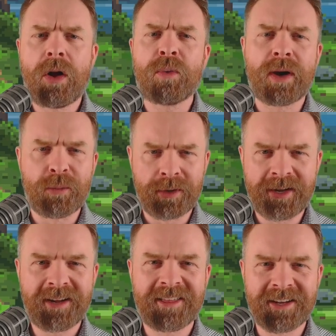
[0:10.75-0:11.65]
Alright, we'll
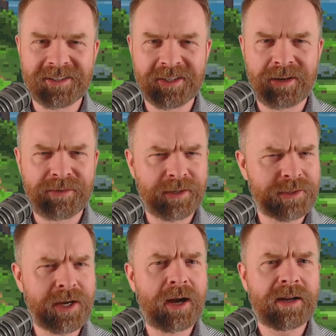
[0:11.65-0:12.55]
kick things off here
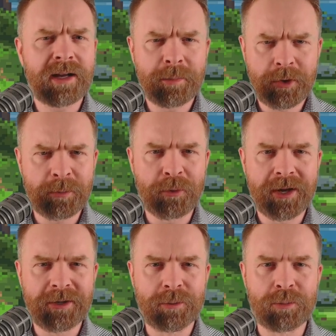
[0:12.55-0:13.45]
talking about a
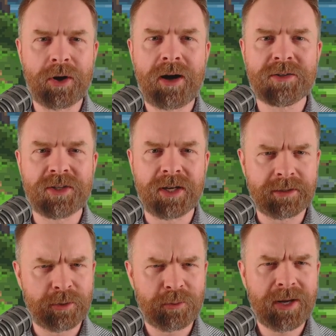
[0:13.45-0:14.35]
brand new
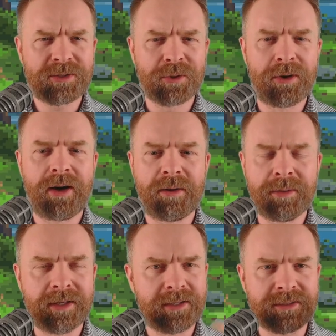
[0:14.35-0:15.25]
project, RetroHub,
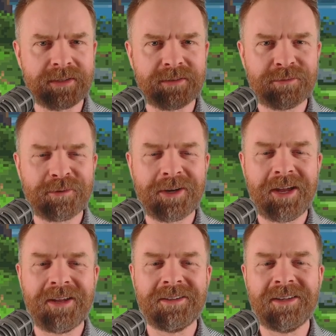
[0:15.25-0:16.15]
and it's a front
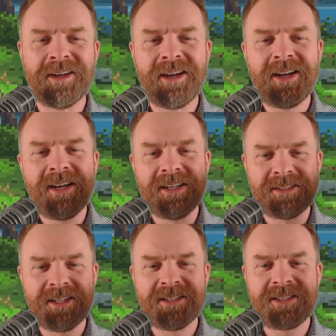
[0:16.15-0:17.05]
end. It
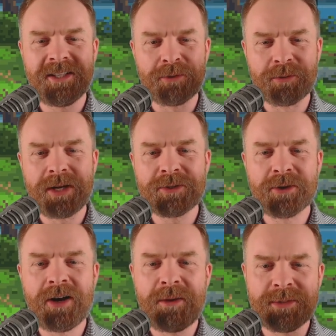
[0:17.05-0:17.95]
says here,
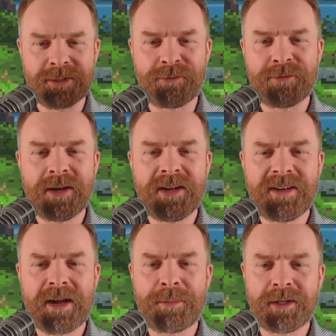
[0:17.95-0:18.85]
RetroHub is a front
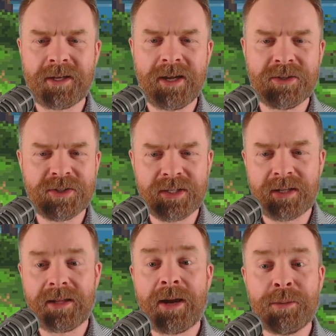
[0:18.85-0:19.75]
end application
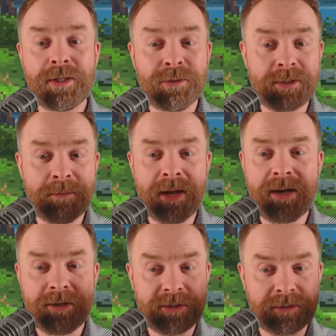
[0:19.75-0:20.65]
allowing you to
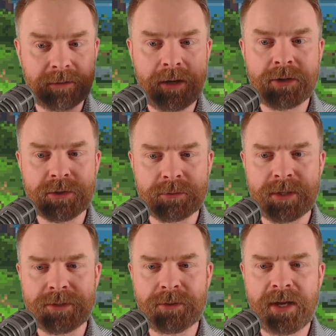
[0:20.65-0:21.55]
manage and launch your
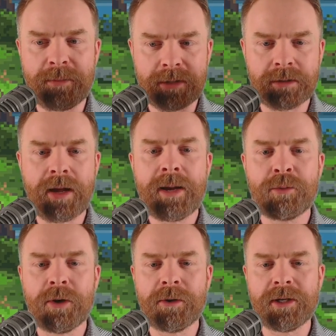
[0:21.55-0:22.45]
retro gaming
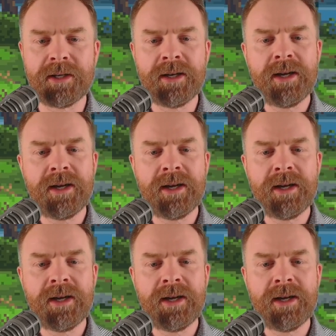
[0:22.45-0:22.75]
library.